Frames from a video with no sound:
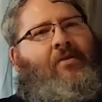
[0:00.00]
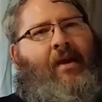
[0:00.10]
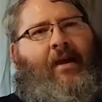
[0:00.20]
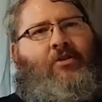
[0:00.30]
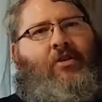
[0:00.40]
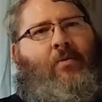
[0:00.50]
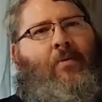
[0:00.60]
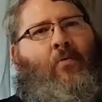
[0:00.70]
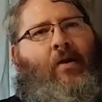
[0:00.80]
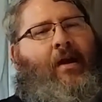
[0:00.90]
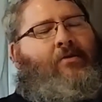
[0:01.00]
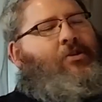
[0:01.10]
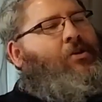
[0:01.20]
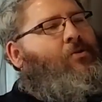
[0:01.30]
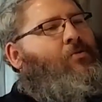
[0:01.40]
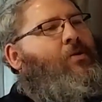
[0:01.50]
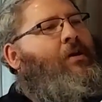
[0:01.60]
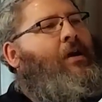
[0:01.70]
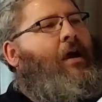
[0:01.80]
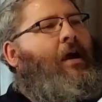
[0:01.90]
on the Edge that I want to point out too,
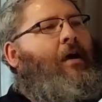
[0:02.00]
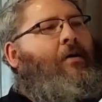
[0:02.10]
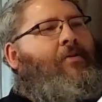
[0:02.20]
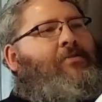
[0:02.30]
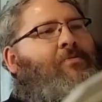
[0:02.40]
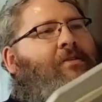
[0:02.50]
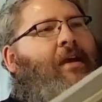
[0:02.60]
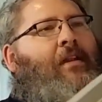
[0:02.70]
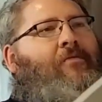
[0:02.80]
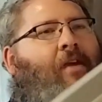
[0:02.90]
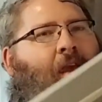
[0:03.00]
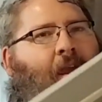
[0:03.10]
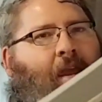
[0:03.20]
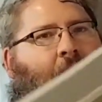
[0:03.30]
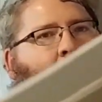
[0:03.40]
this was kind of a